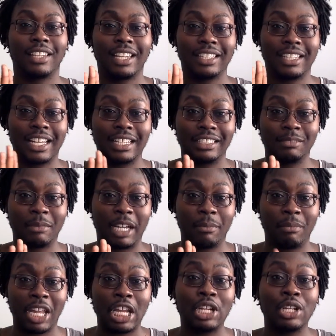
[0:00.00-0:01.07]
Like, that is my
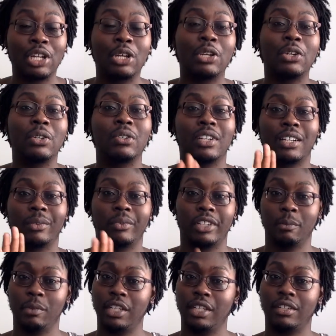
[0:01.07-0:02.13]
main goal. I
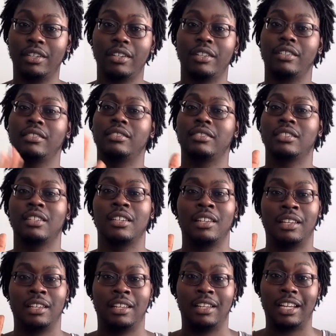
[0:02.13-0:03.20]
want to be a nurse.
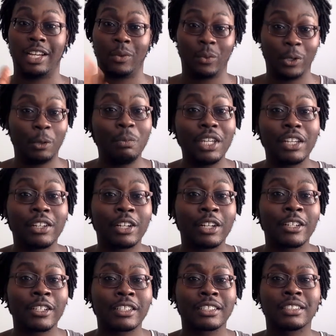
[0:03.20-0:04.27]
I will be a
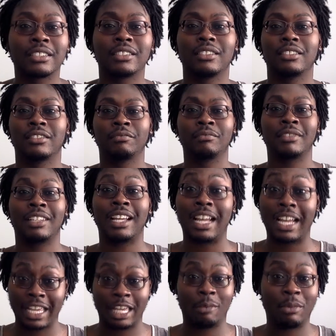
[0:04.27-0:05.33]
nurse.
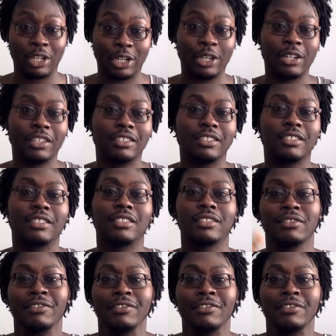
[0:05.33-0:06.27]
I am a nurse.